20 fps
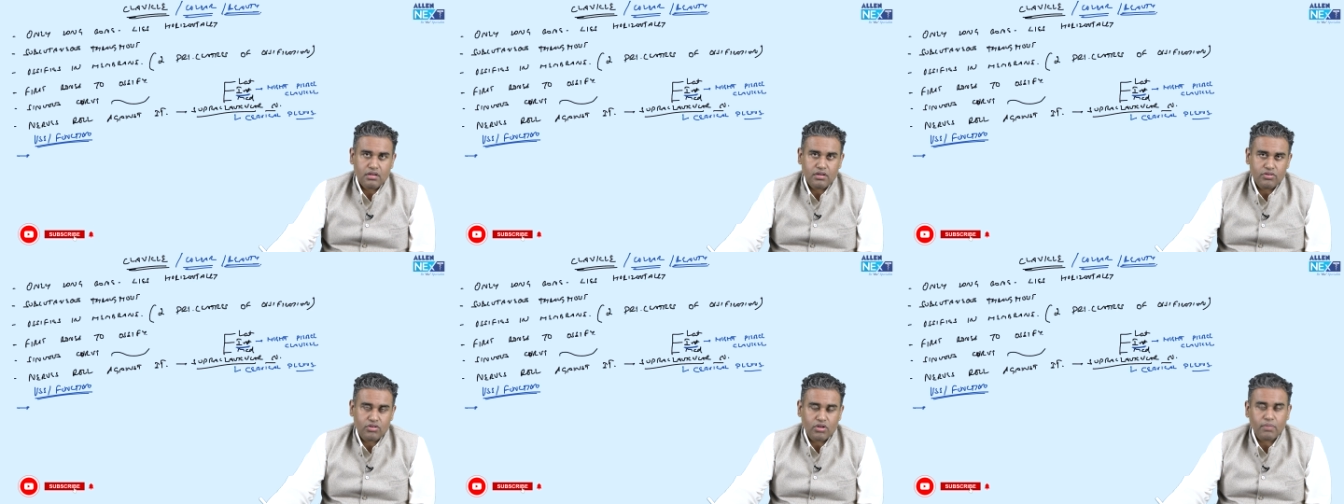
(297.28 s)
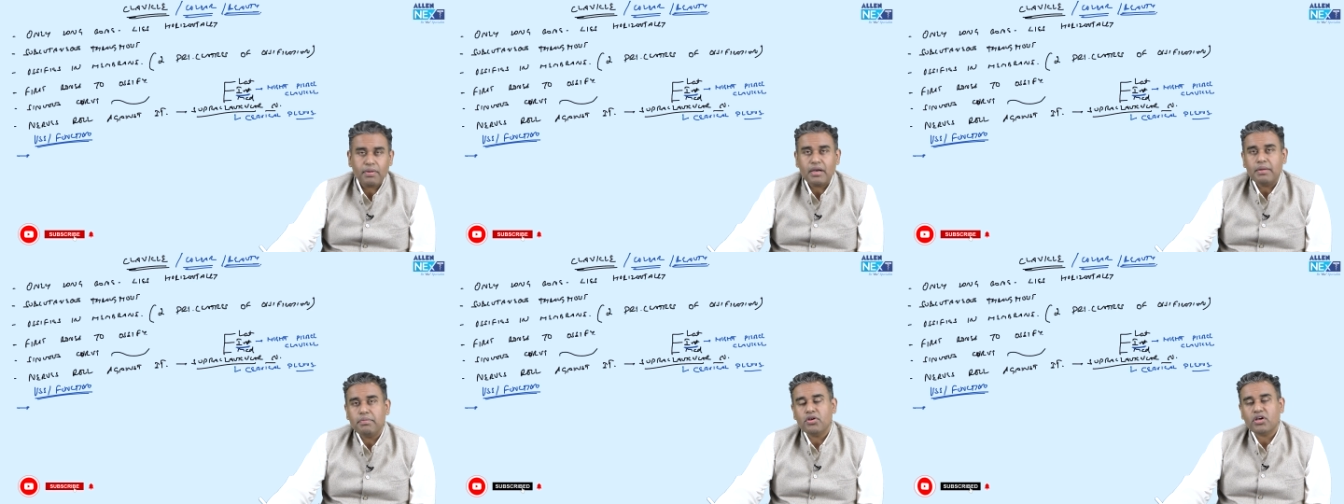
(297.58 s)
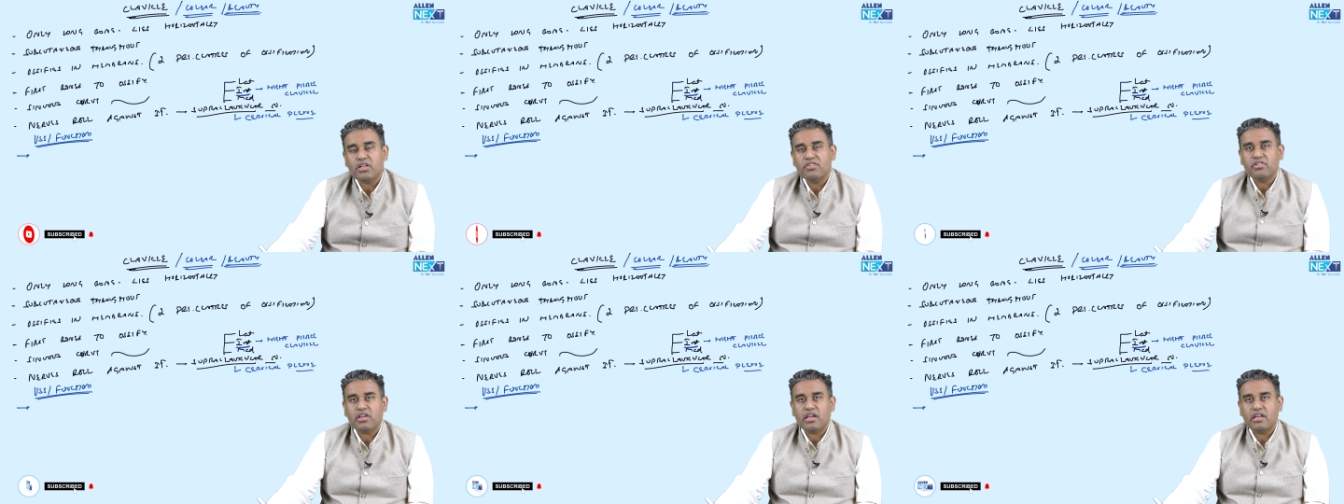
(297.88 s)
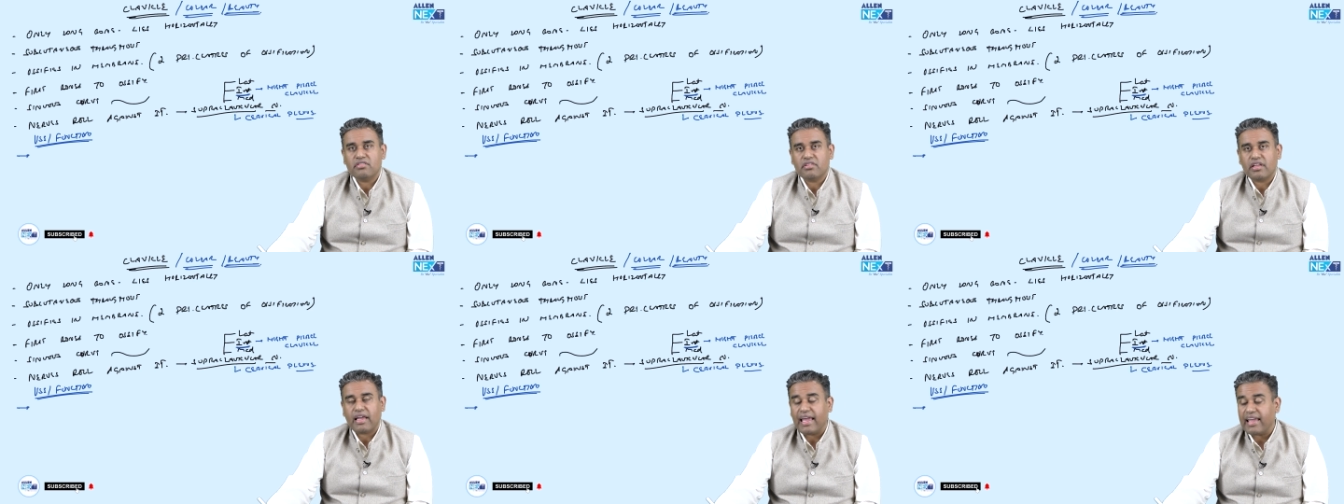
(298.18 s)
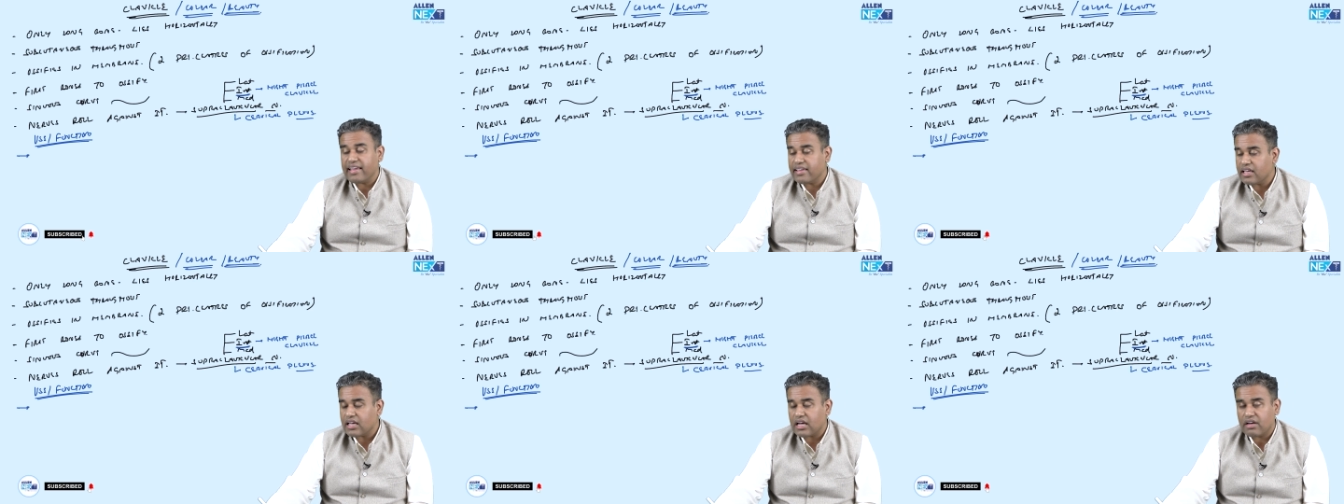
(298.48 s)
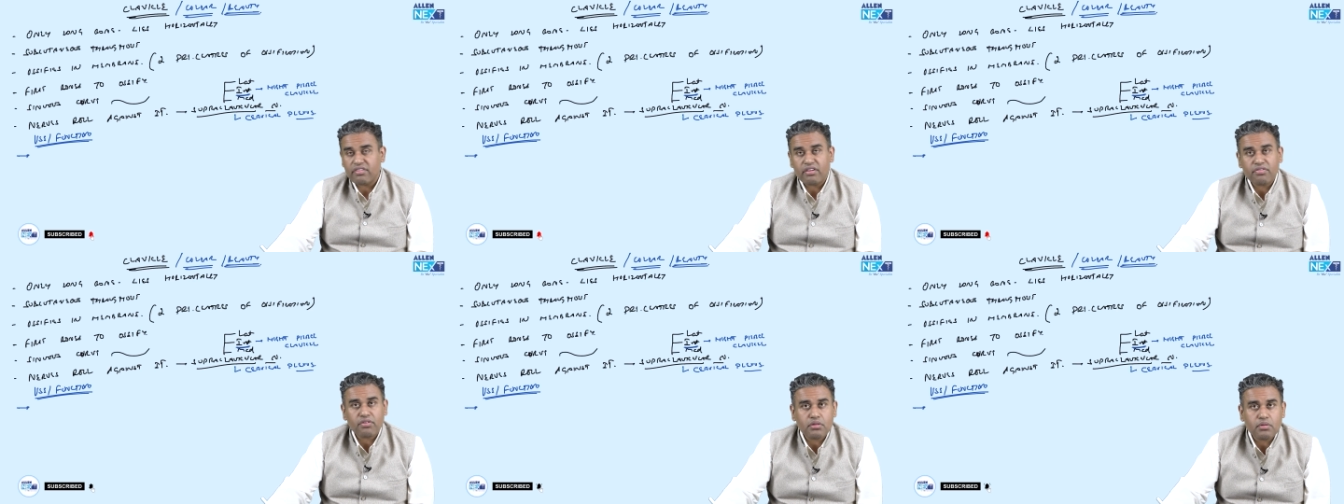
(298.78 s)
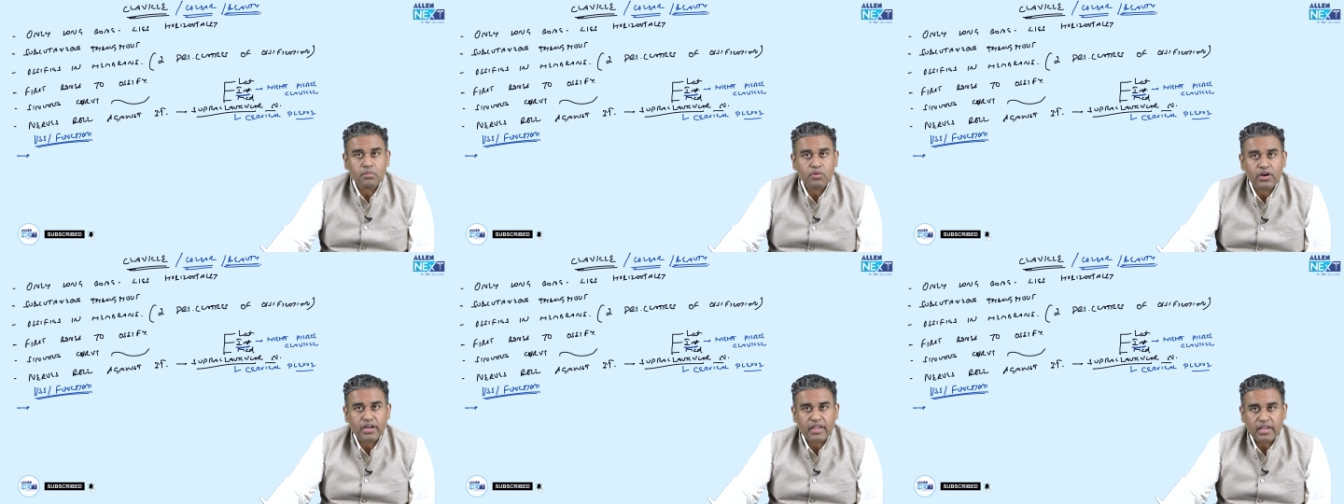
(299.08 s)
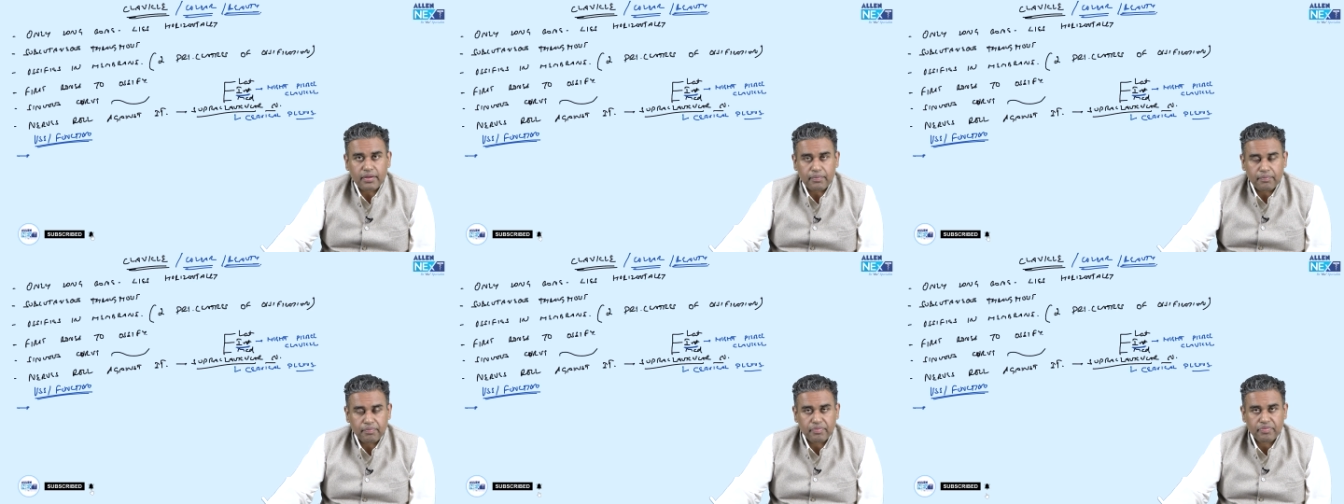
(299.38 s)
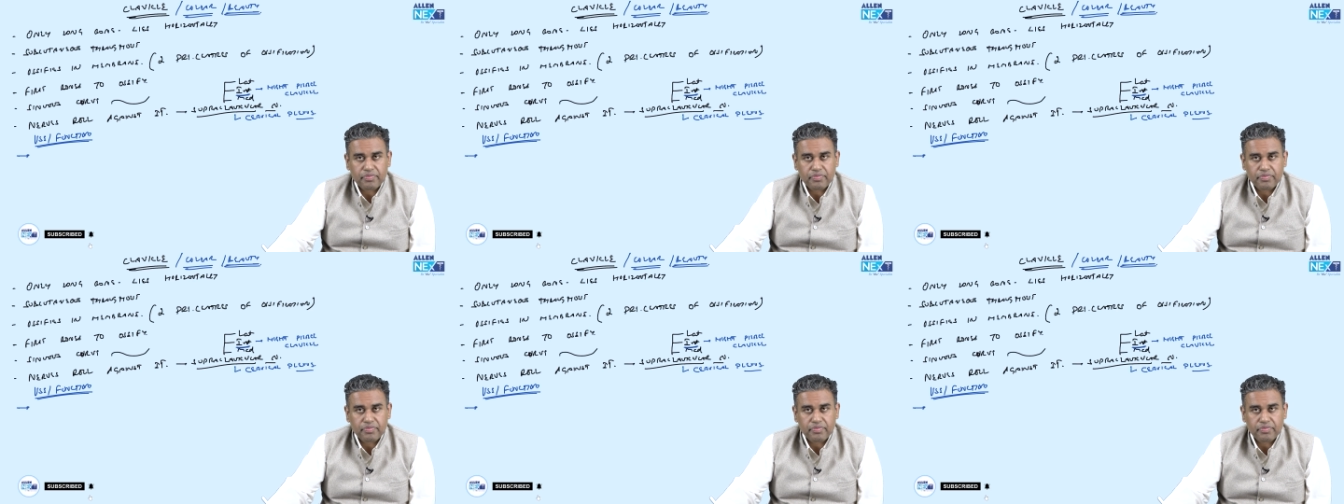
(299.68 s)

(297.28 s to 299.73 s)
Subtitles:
So upper limb, you can see it's hanging away from the body.